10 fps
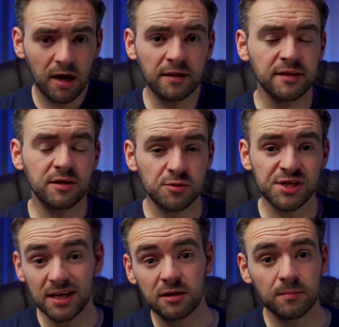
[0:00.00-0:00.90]
and you
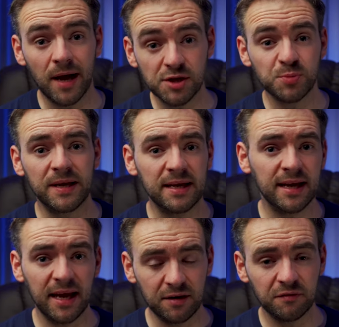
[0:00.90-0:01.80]
see them as
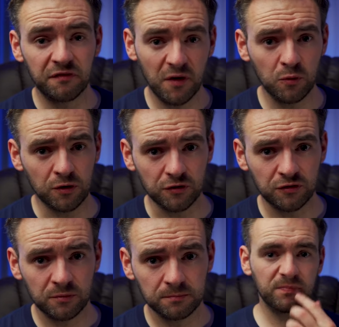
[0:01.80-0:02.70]
being in
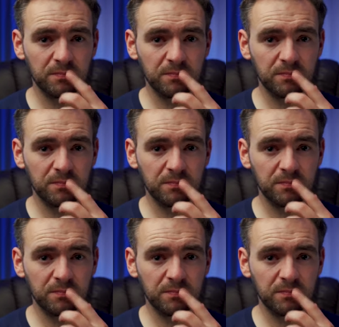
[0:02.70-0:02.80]
focus.